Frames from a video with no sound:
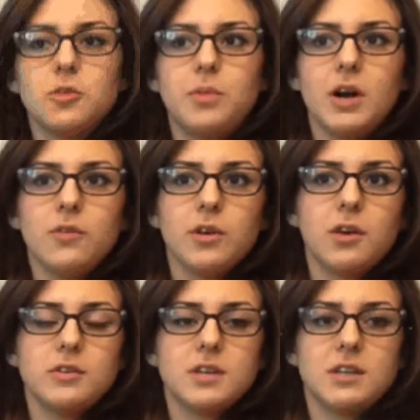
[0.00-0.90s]
Part of what
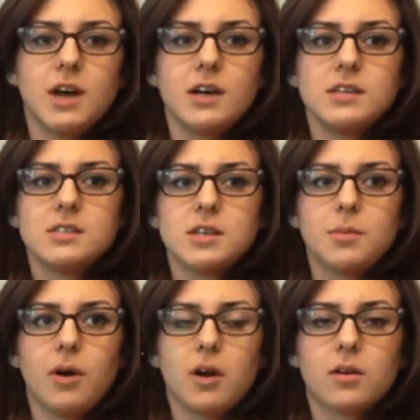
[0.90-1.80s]
QSET does,
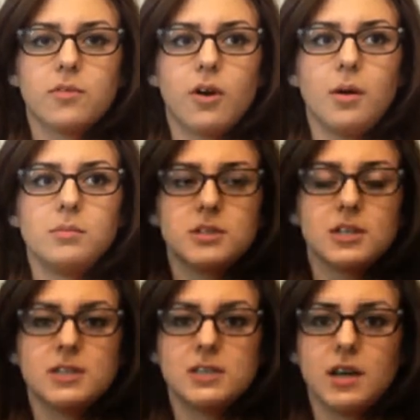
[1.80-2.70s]
apart from just
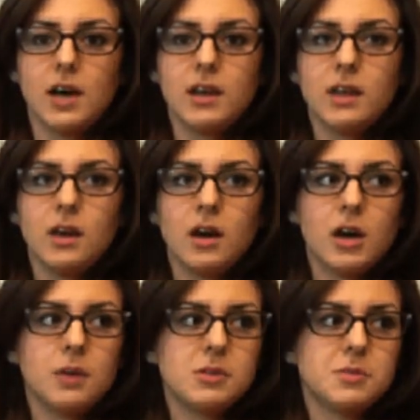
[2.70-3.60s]
designing,
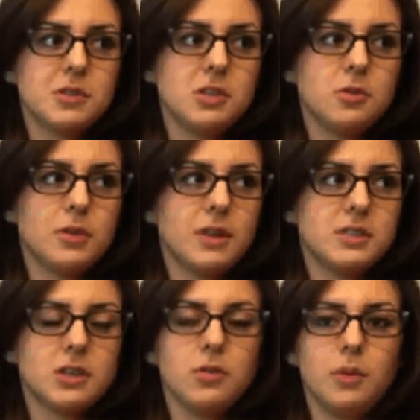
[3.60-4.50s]
especially doing things
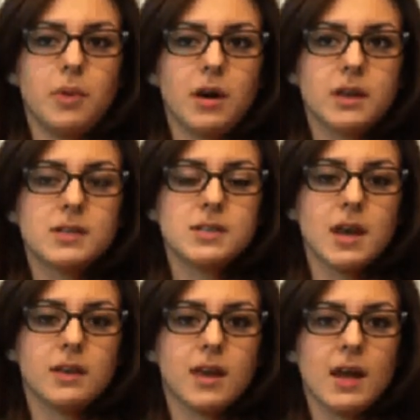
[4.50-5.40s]
like Lunabotics
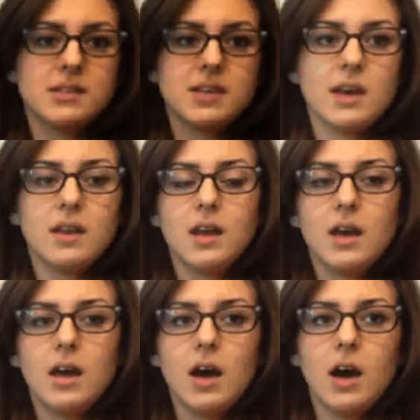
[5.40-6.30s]
and QSET,
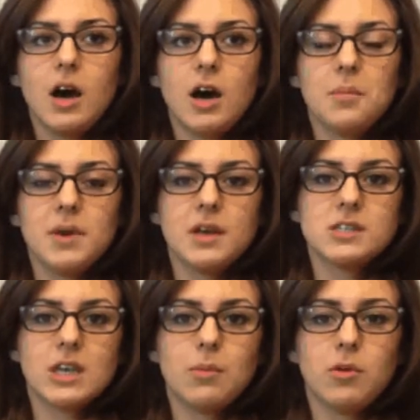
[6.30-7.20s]
is
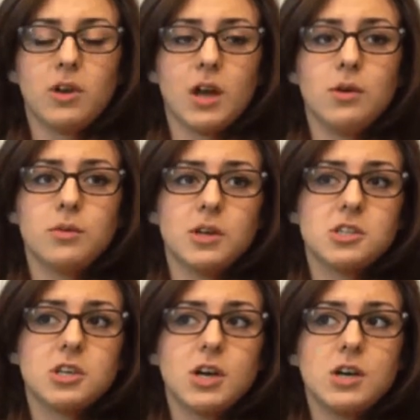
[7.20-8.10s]
community
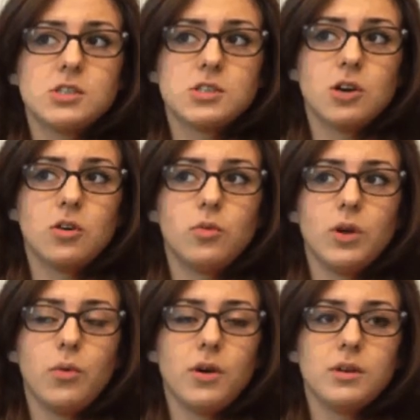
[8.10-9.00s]
outreach. So we
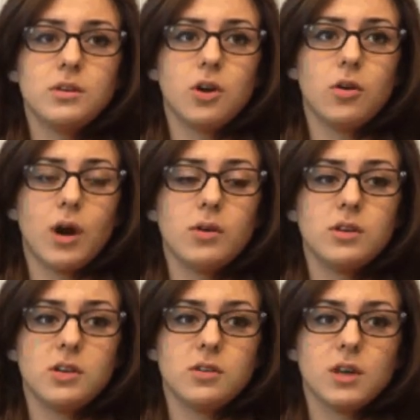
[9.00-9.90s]
want to go out
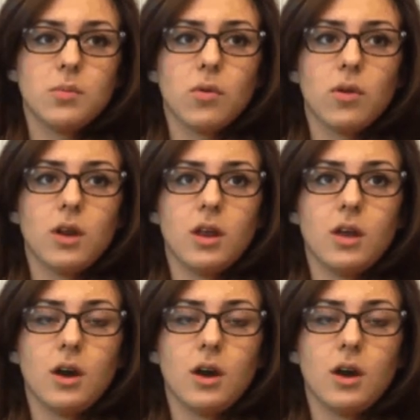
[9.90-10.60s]
into the community.